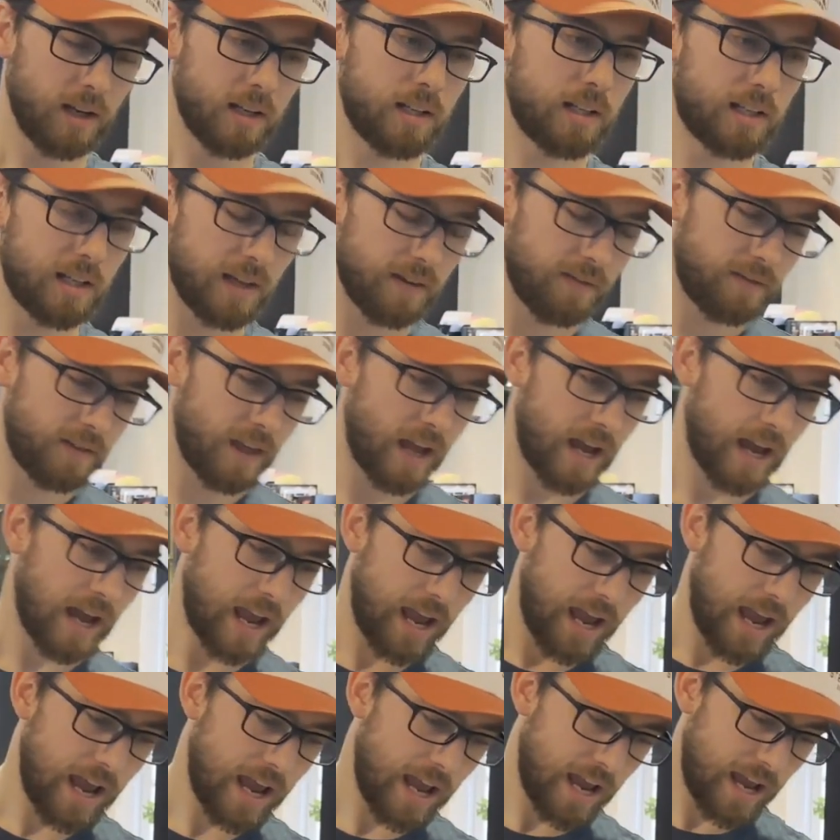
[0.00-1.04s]
to give that
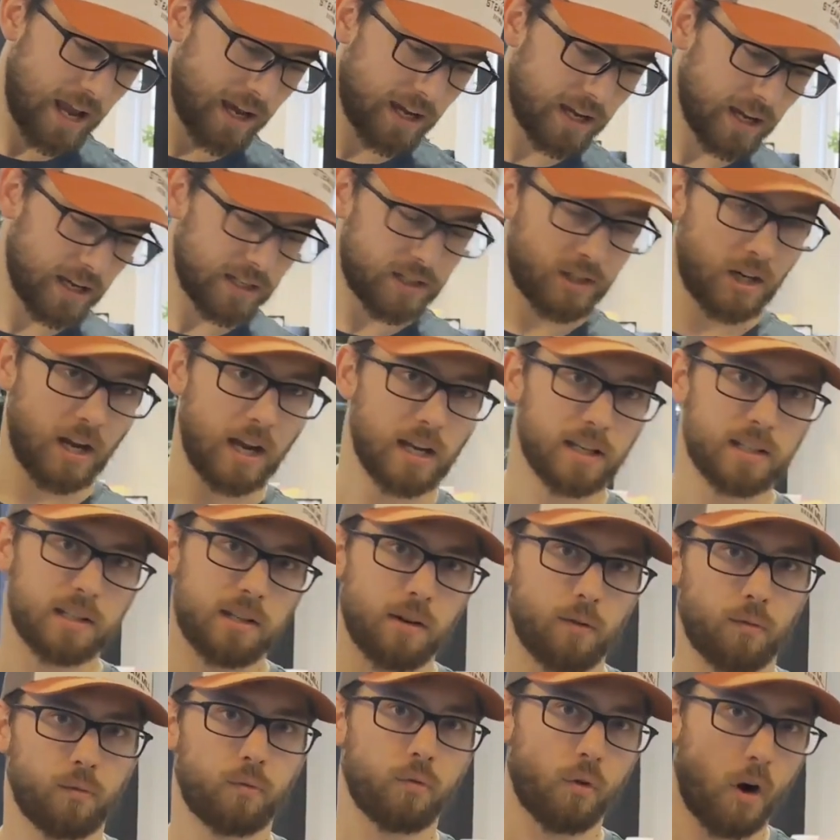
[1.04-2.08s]
egg a chance
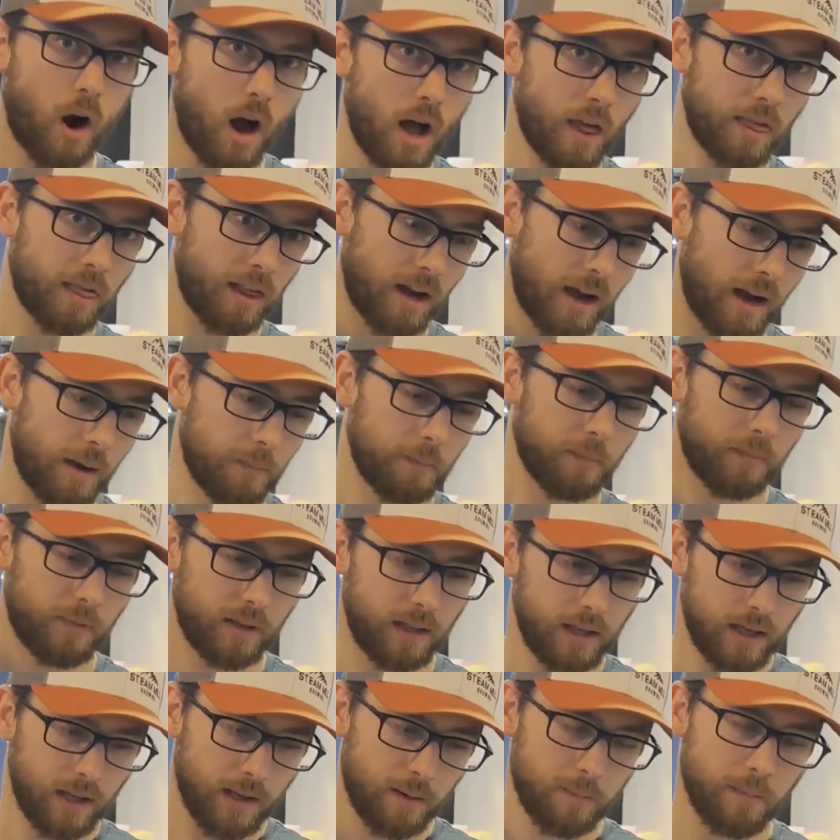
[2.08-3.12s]
to froth up
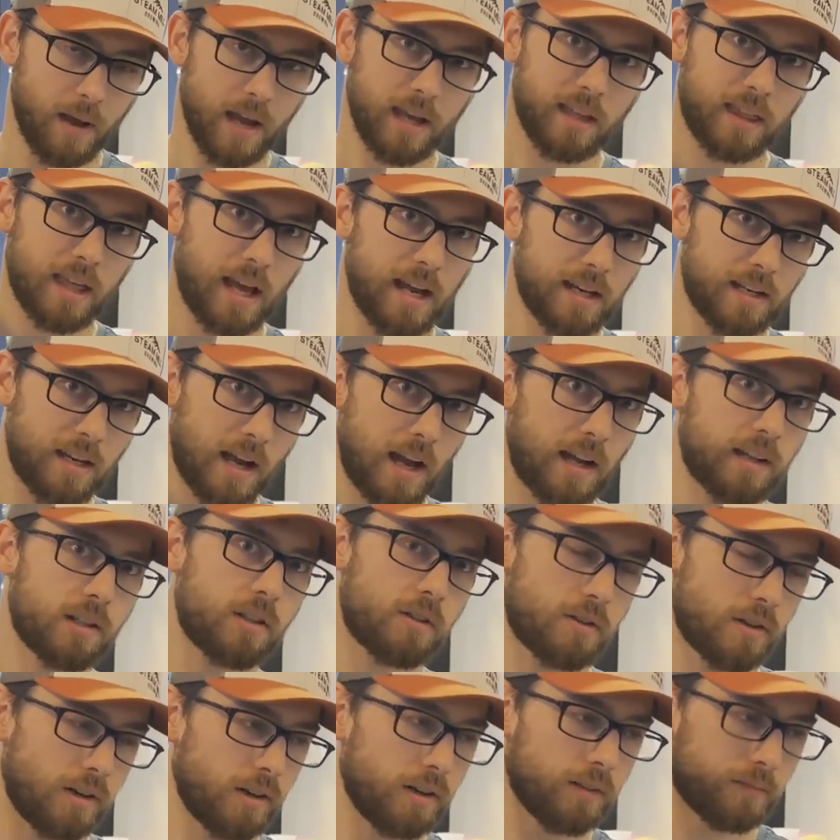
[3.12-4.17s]
and make that
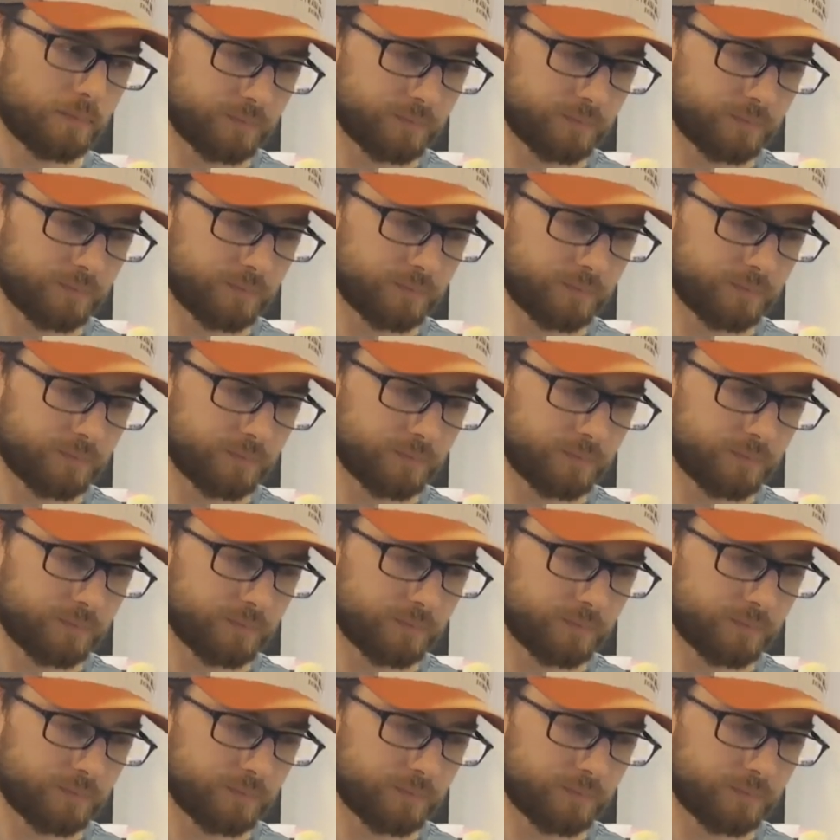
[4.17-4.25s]
texture.